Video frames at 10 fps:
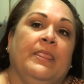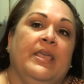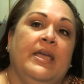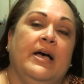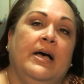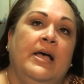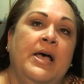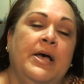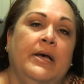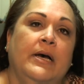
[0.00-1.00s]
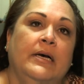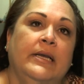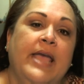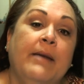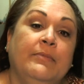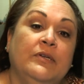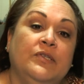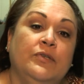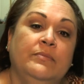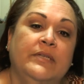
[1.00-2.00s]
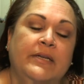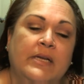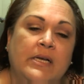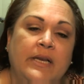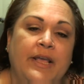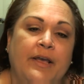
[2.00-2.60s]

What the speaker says: The camera zoomed in on